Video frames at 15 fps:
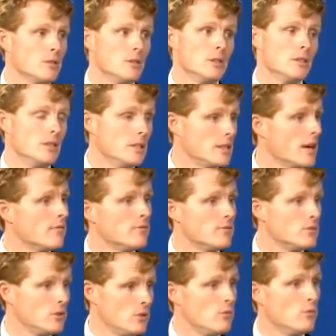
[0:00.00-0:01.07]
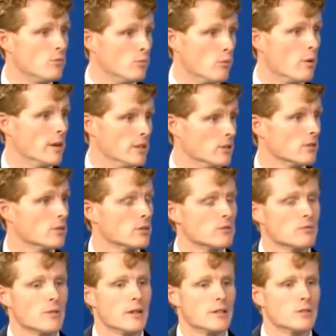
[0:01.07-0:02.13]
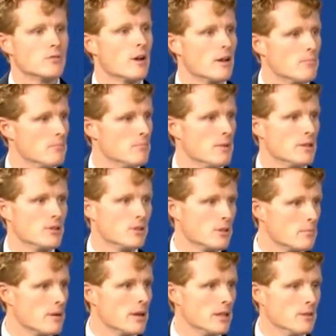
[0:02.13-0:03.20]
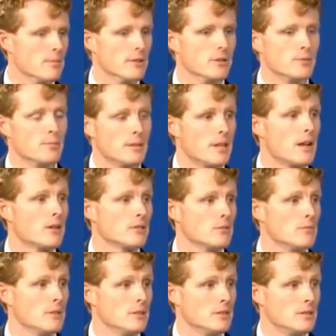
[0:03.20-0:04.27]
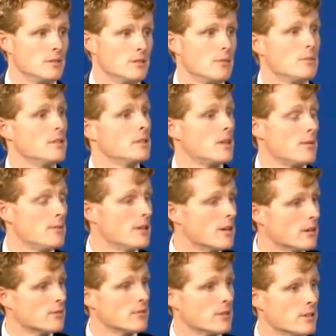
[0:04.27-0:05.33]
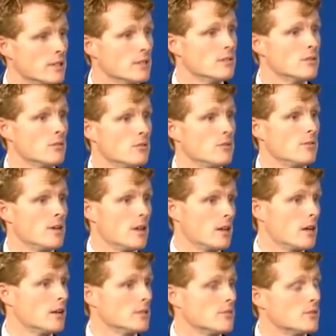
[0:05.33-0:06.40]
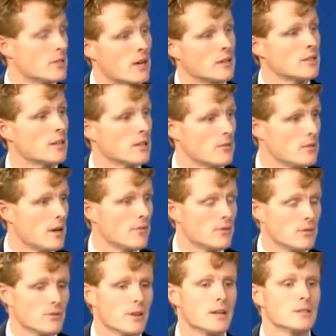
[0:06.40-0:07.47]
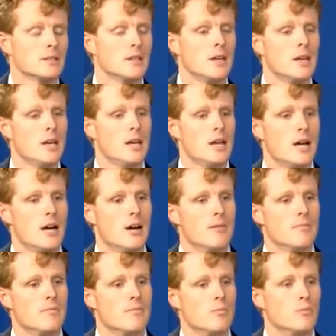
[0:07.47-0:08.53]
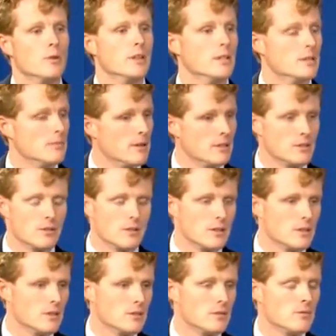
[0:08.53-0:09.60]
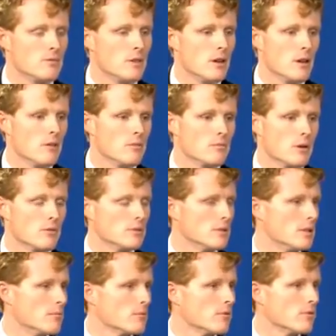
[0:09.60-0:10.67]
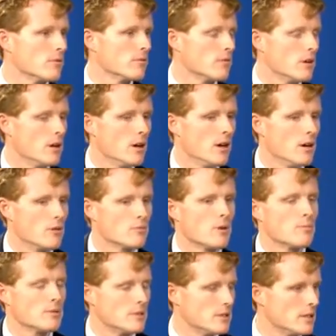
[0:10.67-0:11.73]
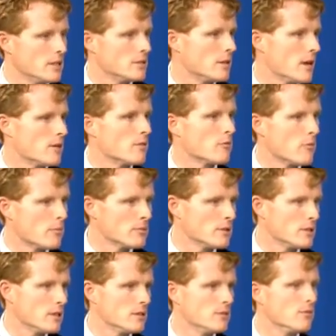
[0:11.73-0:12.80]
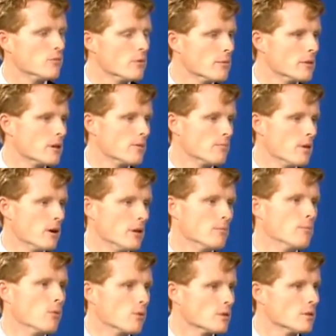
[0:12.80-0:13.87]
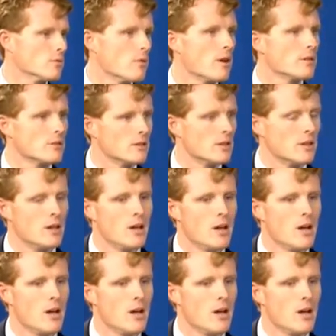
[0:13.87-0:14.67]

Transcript: you need to have 2 wage earners, right, to try to make sure you're paying the bills. But that also means that somebody's got to be caring for your kids, so you've got a cost of childcare that we have to address. We need to make sure that there's a requisite number of representation, adequate representation of women on boards as well, so that